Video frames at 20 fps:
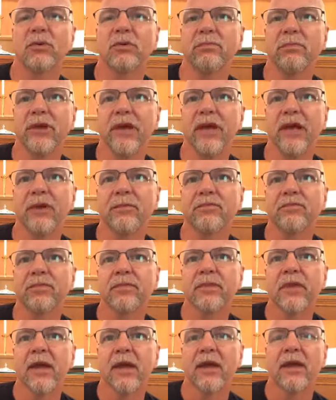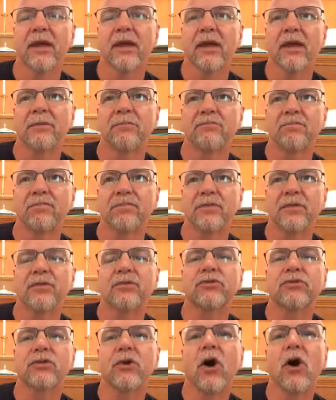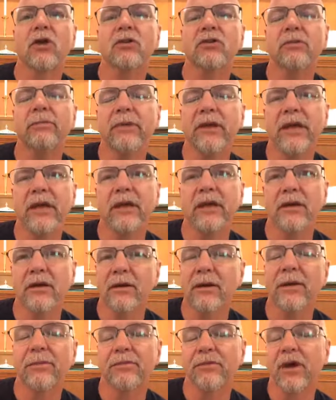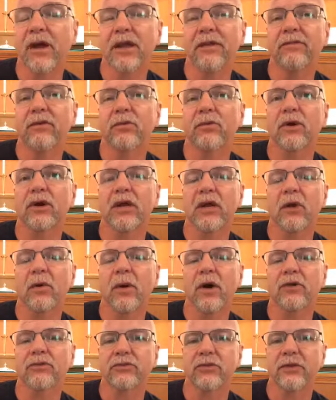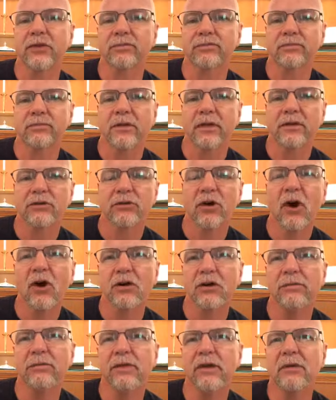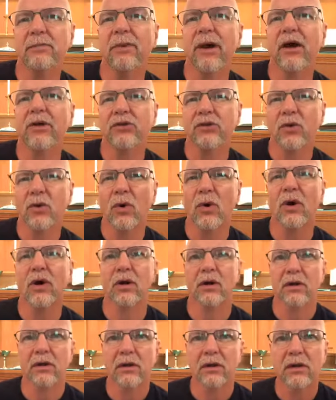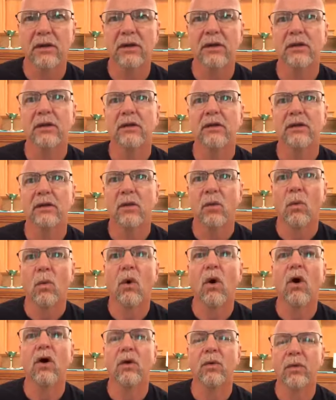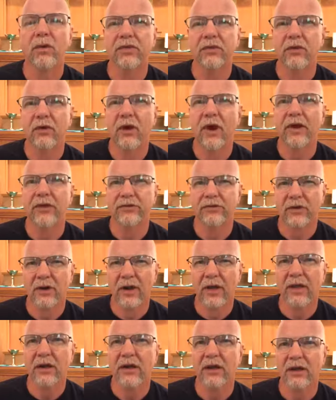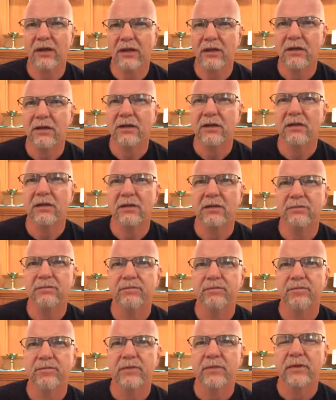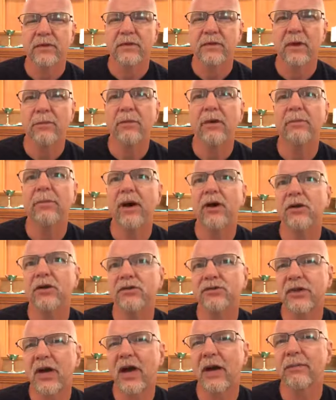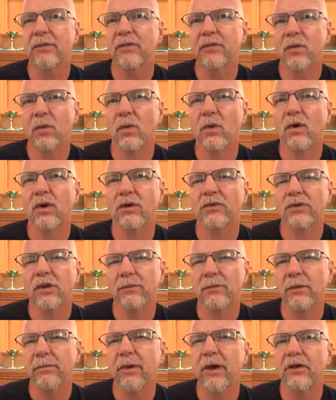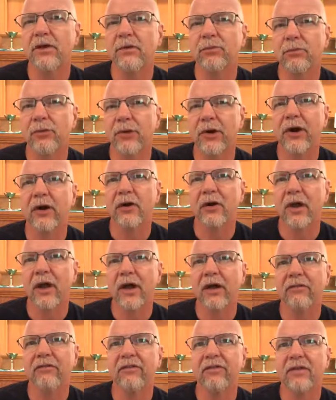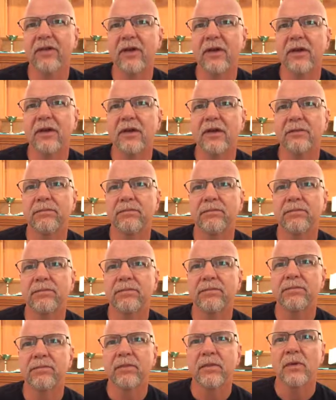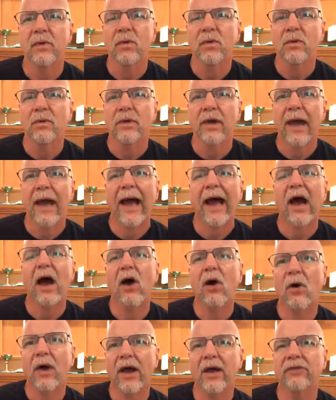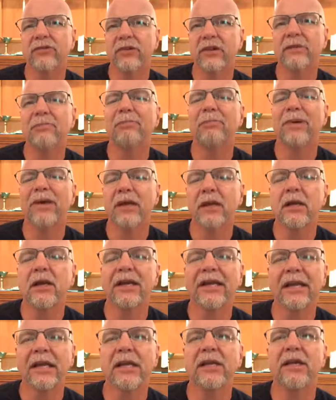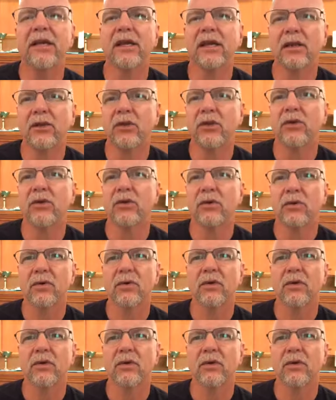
would be, talk to me, not even really a question. Talk to me about your walk with Christ lately. Tell me about your time in the Word. Tell me about your prayer life. How has he been leading you?